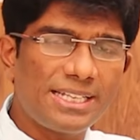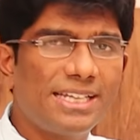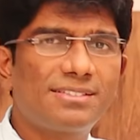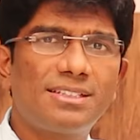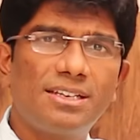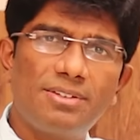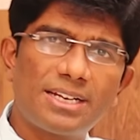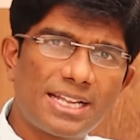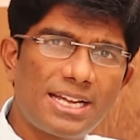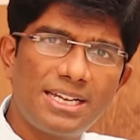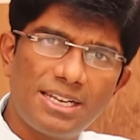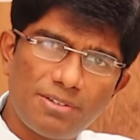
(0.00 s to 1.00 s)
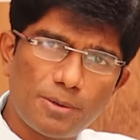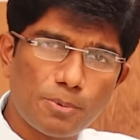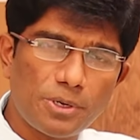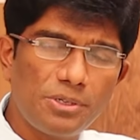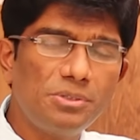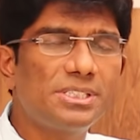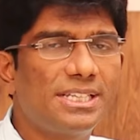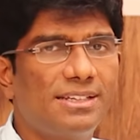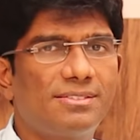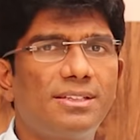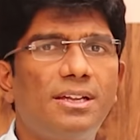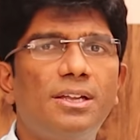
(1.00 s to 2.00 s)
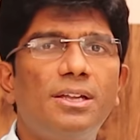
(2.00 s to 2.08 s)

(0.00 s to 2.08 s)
Yes, liver produce, yes.